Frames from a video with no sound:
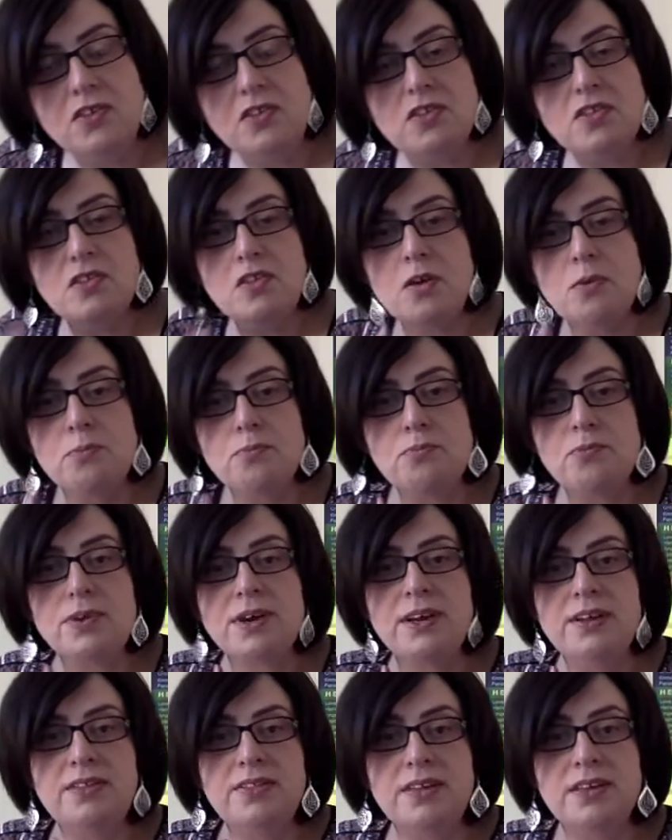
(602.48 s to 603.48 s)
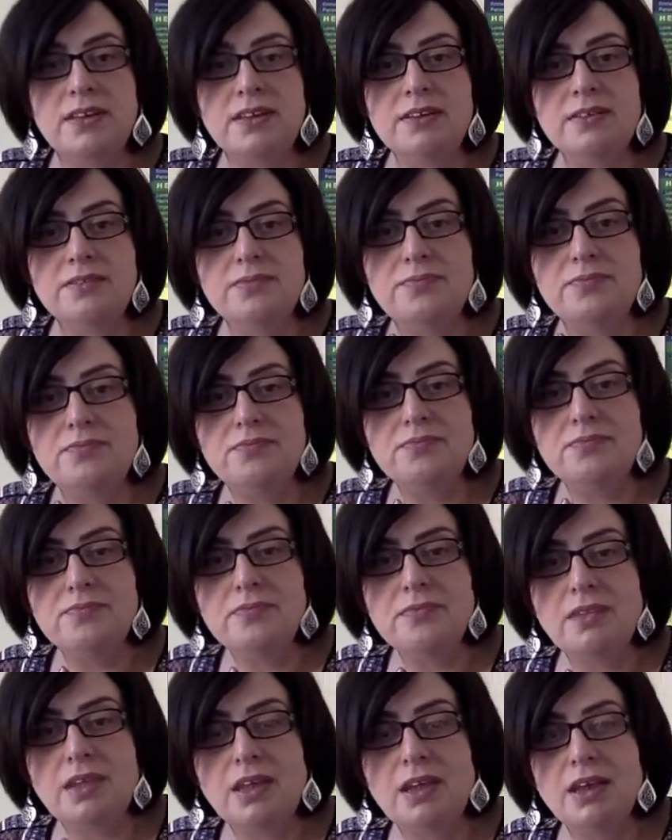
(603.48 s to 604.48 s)
you stop breathing,
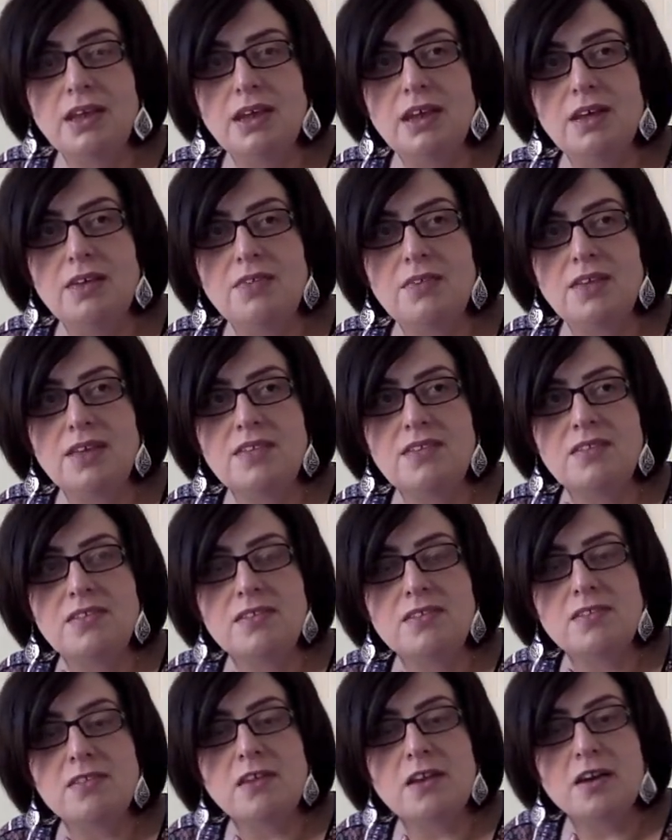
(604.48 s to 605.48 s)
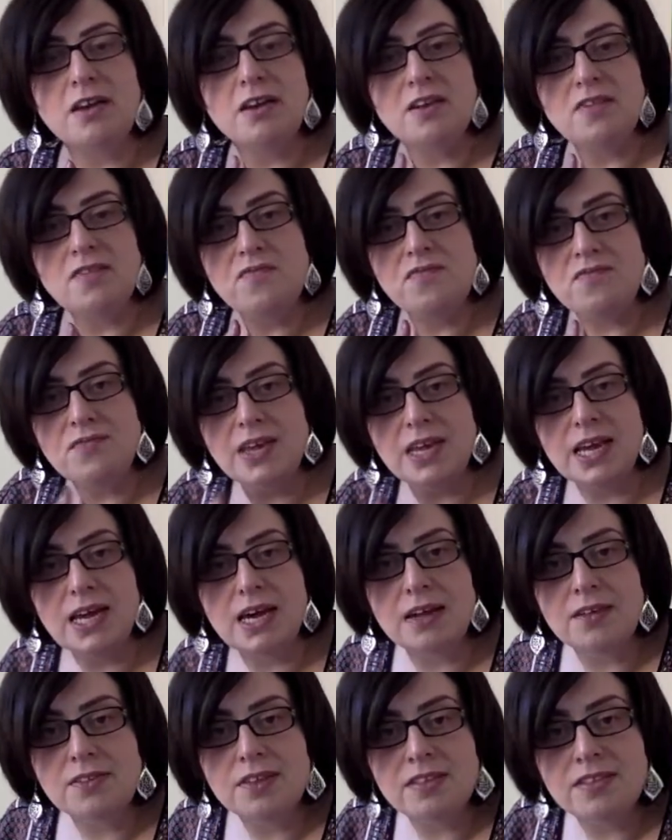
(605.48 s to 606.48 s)
that's a sign of
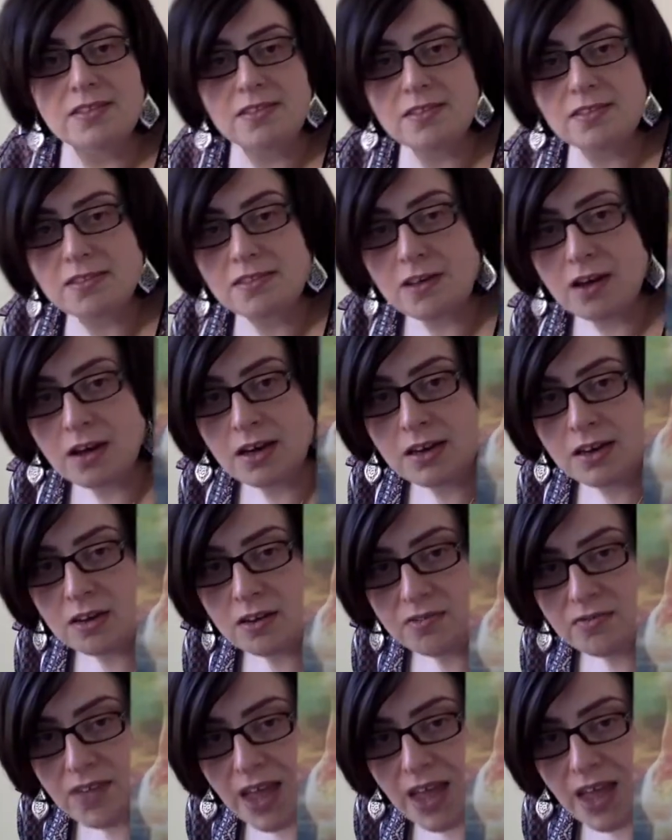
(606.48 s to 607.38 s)
fear, that's a sign of